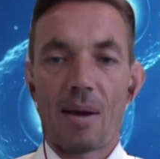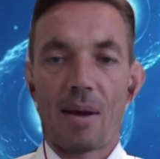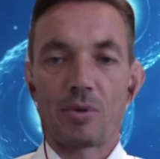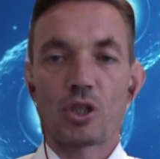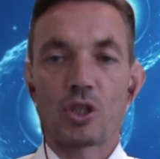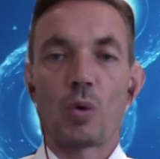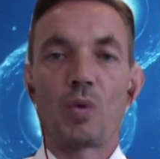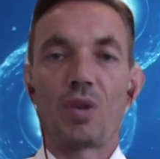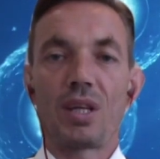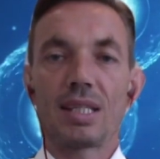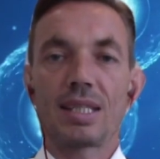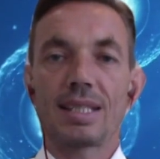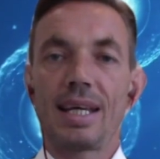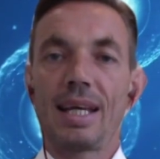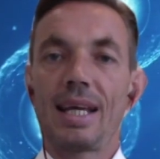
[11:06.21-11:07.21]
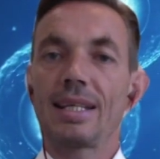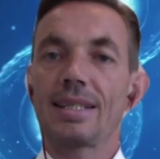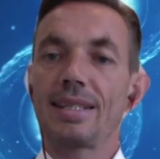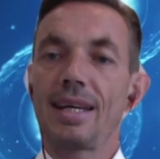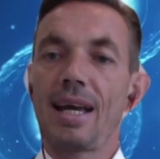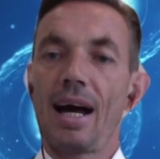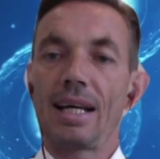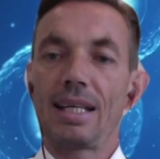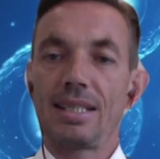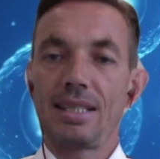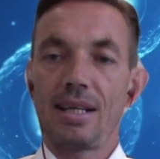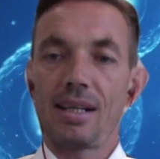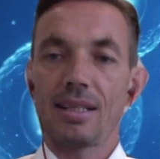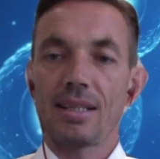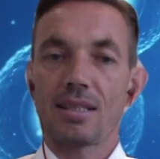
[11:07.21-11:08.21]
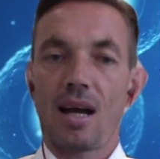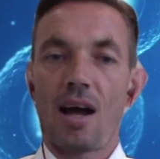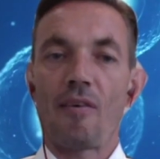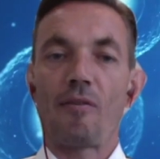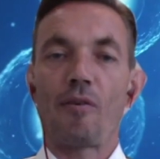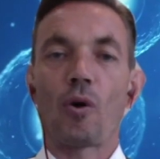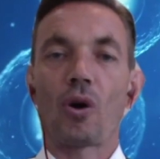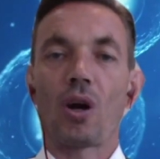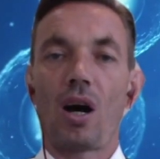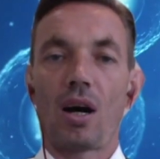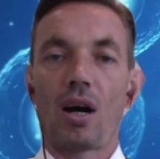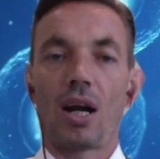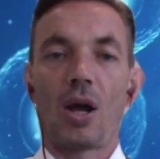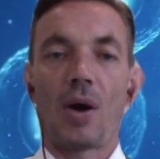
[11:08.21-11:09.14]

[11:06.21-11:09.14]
So this is the ideal time for cardio